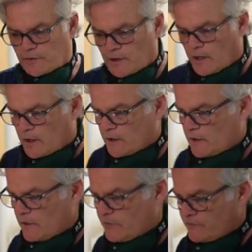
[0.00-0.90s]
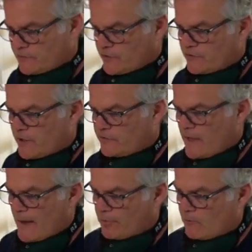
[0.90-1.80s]
And this is just an
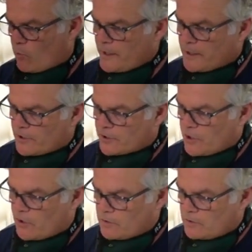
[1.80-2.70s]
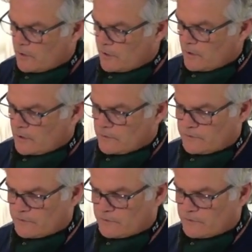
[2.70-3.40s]
example. White undercoat, this is